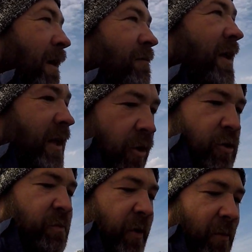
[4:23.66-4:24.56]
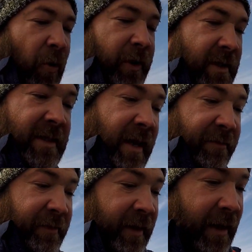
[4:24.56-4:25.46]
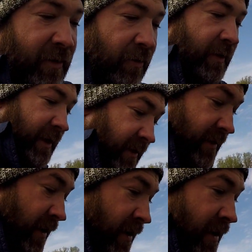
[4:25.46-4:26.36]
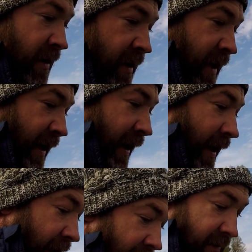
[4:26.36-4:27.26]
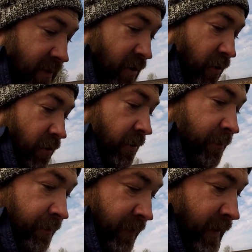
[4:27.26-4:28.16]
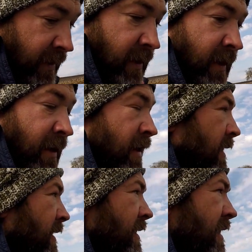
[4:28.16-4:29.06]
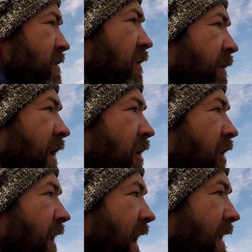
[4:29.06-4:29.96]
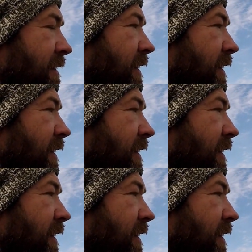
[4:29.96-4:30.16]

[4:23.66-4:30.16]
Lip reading: videos promoting safety, I notice, and so that's what we'll look at.